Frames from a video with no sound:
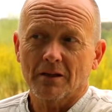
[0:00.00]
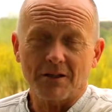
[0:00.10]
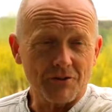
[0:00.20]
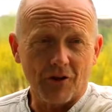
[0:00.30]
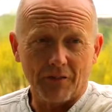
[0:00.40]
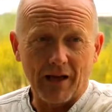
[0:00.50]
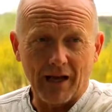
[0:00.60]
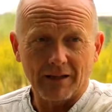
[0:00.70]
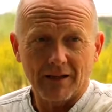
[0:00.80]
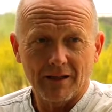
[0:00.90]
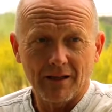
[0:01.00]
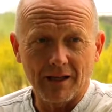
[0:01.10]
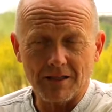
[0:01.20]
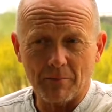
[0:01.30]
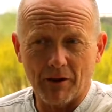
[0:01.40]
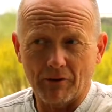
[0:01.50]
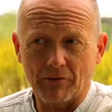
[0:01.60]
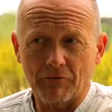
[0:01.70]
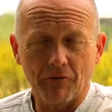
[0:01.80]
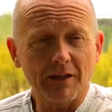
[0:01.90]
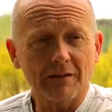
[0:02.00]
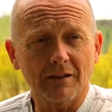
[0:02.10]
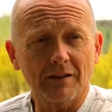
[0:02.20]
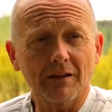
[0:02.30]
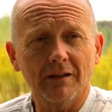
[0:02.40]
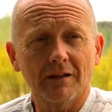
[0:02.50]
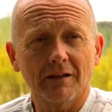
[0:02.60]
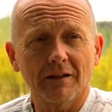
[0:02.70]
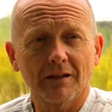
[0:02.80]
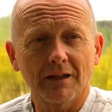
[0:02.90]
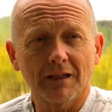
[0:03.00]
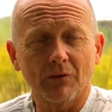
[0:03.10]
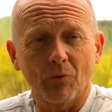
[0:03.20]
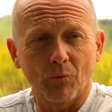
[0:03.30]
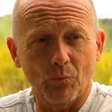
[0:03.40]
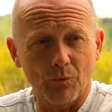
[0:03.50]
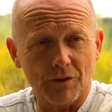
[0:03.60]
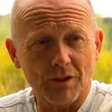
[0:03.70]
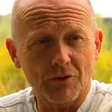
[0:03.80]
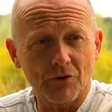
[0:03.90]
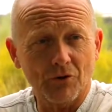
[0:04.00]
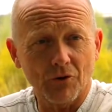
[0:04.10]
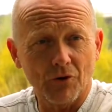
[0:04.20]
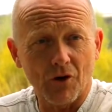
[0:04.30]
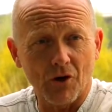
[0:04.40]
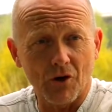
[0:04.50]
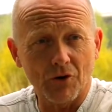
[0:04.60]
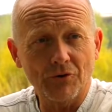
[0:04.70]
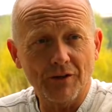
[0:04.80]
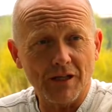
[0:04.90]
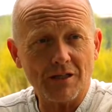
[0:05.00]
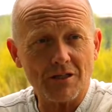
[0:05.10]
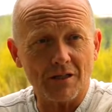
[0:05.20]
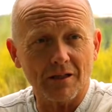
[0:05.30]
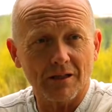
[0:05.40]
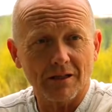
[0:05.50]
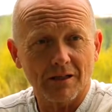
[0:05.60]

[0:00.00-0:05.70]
It's not that. It's about finding within your own nature